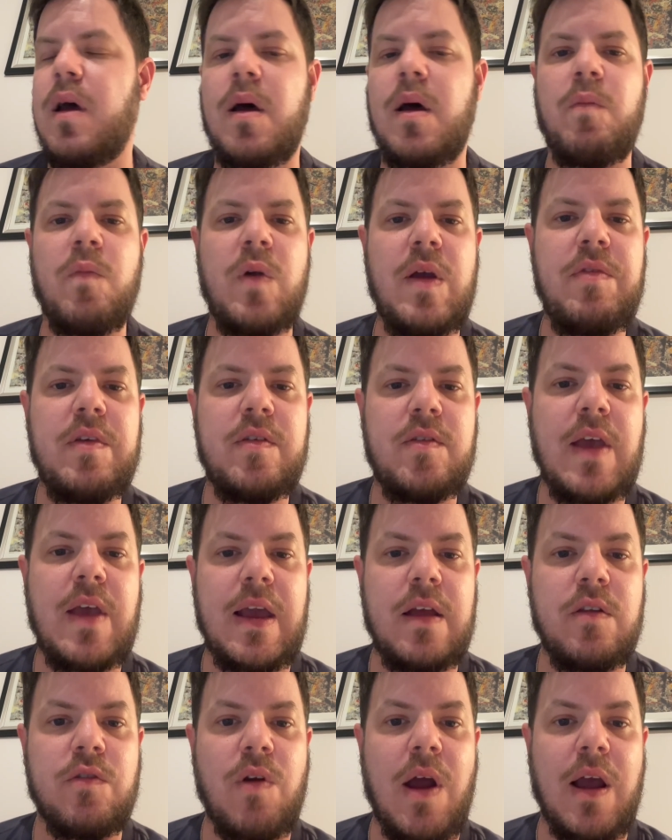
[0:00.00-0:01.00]
We have the
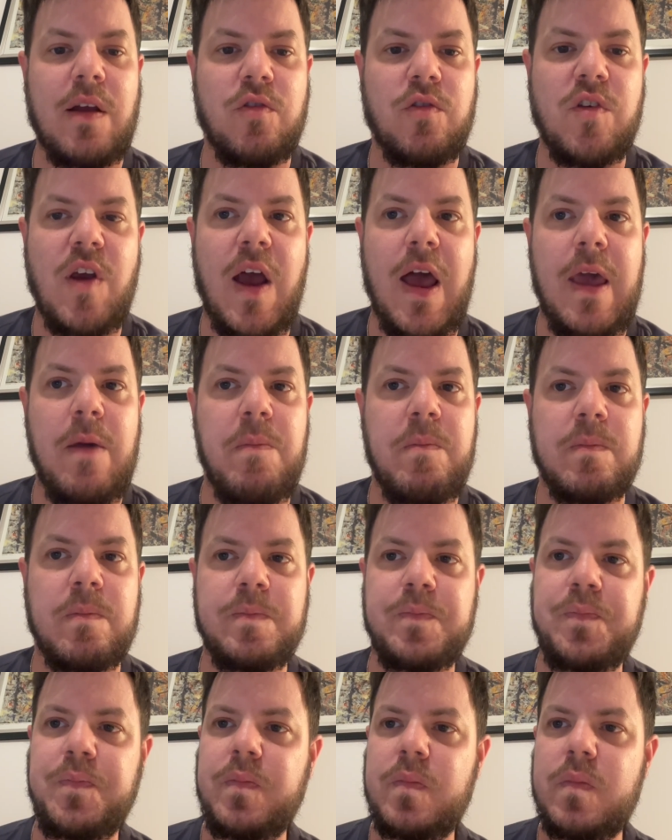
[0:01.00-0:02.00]
second track, Shame.
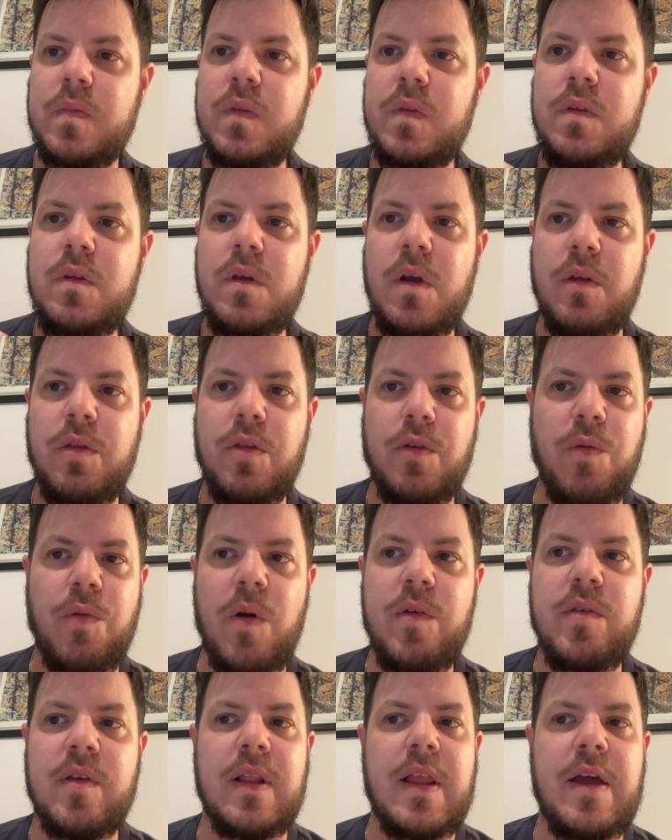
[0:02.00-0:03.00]
It
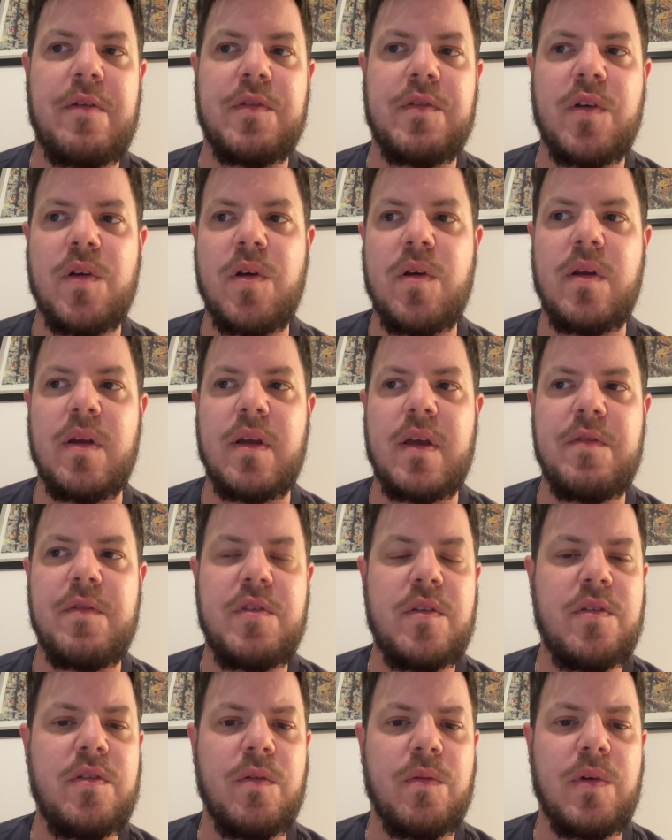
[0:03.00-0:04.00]
throws a left turn and
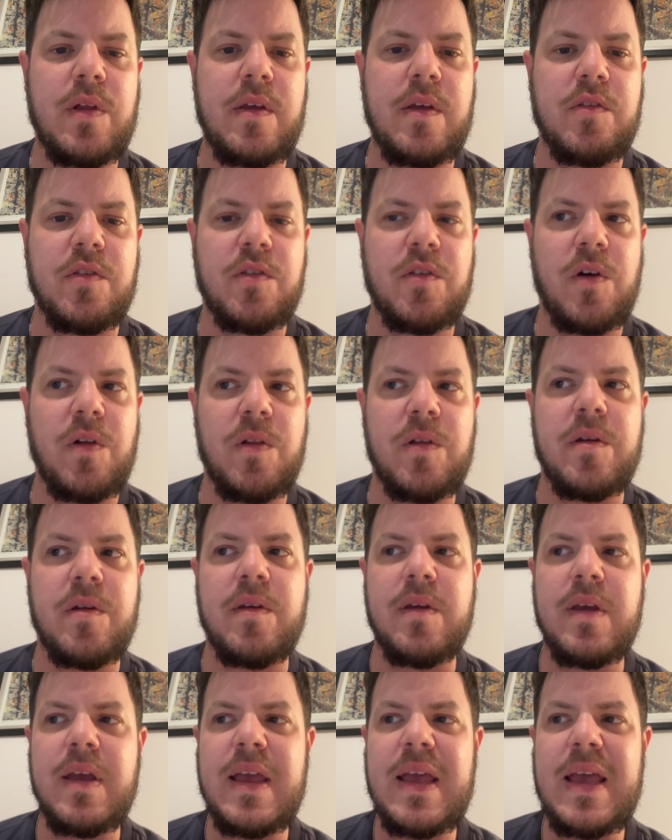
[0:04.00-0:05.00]
gives us a really solid
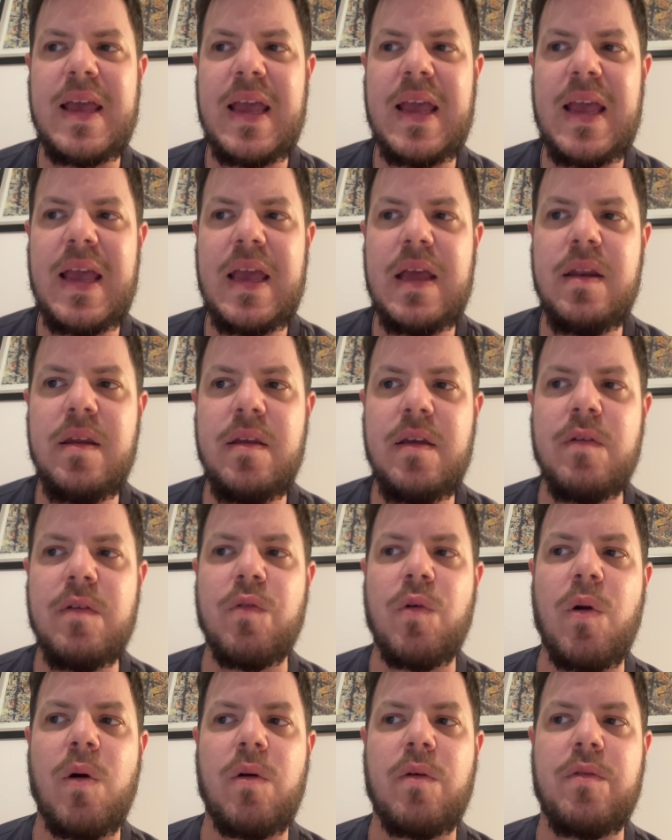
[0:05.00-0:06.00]
indie
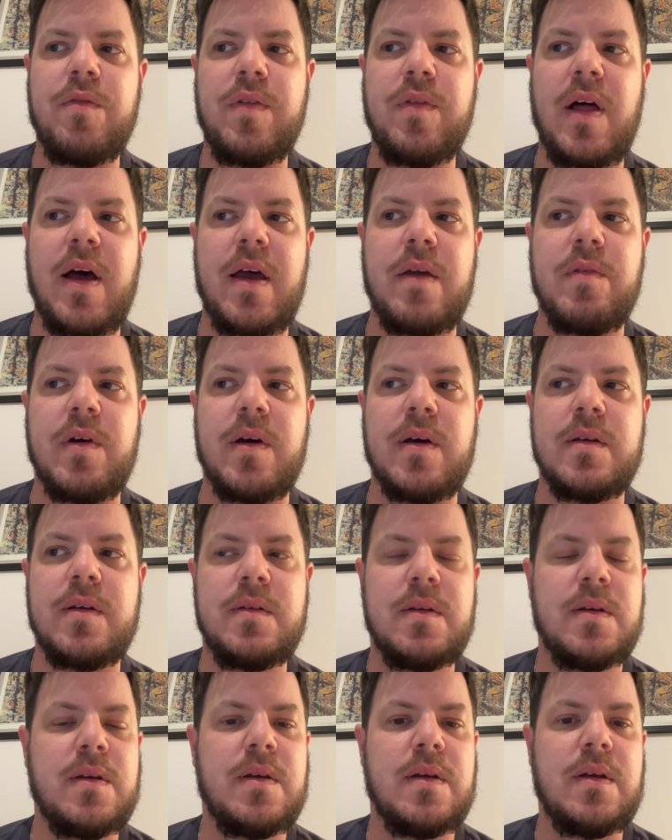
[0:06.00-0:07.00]
rock flavour
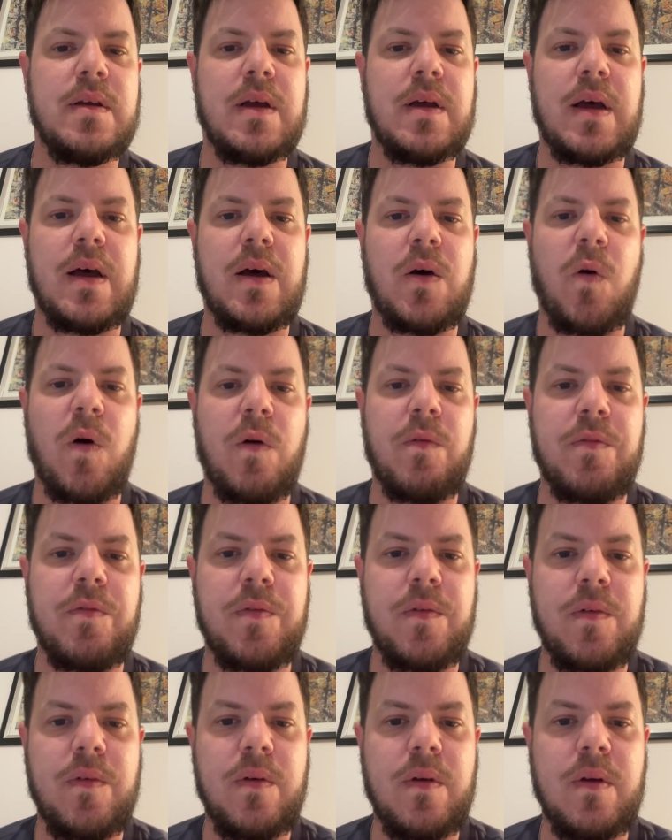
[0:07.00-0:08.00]
of
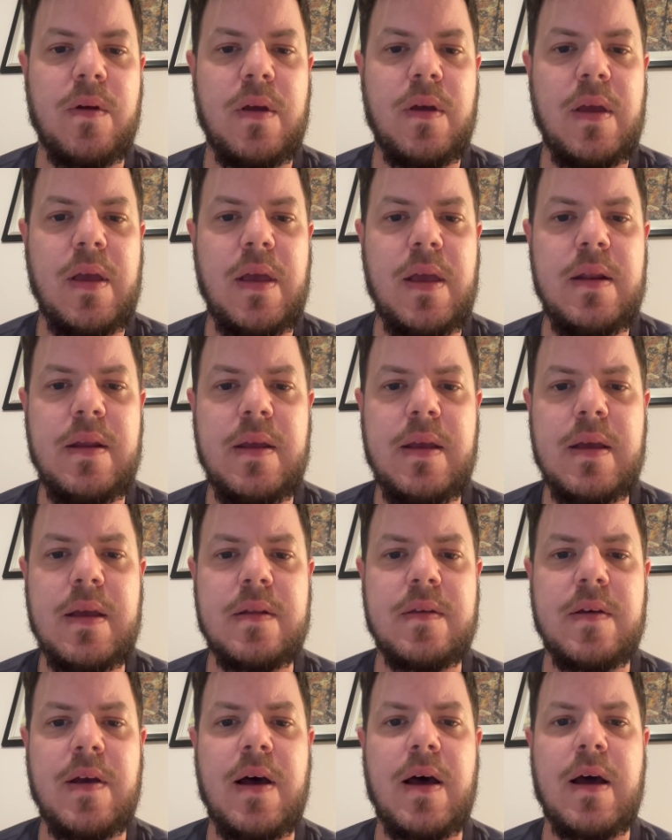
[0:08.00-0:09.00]
indie
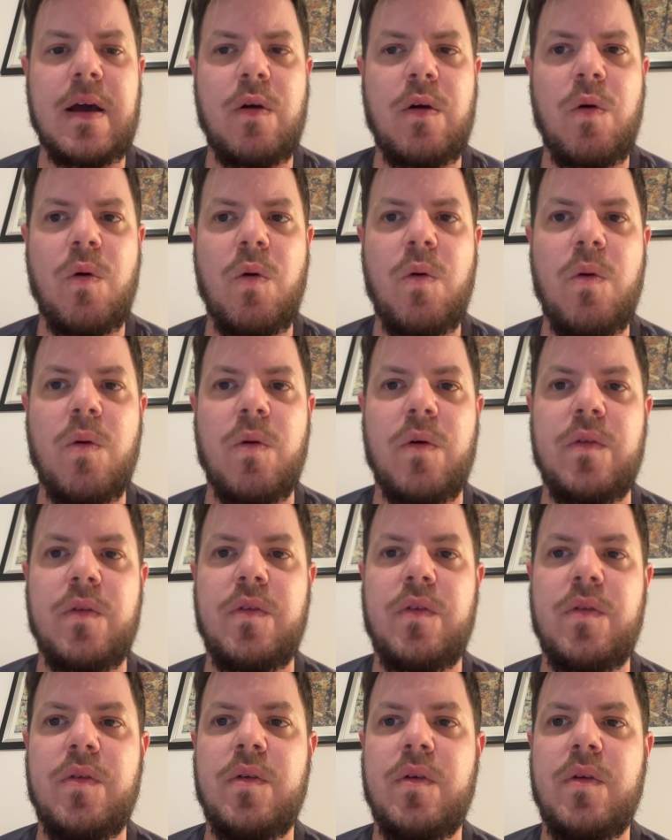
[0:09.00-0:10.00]
guitar chords.